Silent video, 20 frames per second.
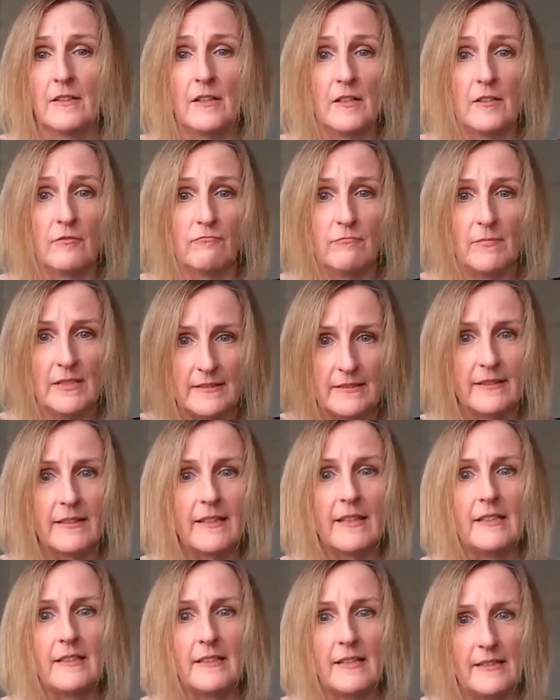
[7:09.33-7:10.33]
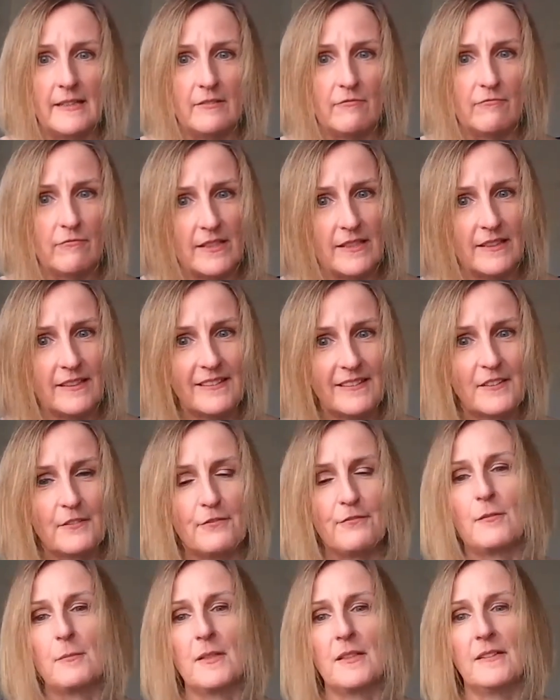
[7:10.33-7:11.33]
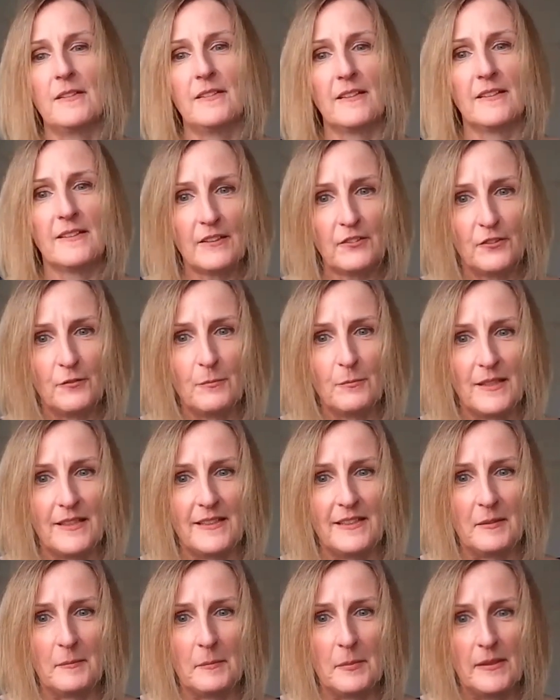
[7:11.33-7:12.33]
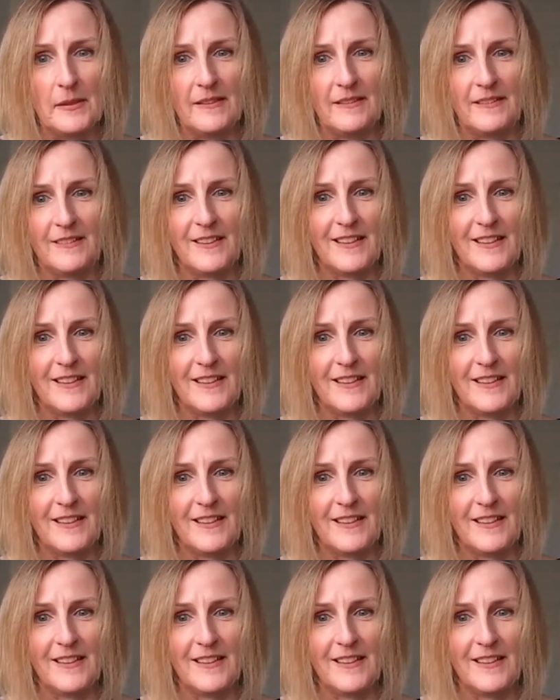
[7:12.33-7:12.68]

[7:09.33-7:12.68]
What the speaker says: and mitigate any risk from a succession planning piece.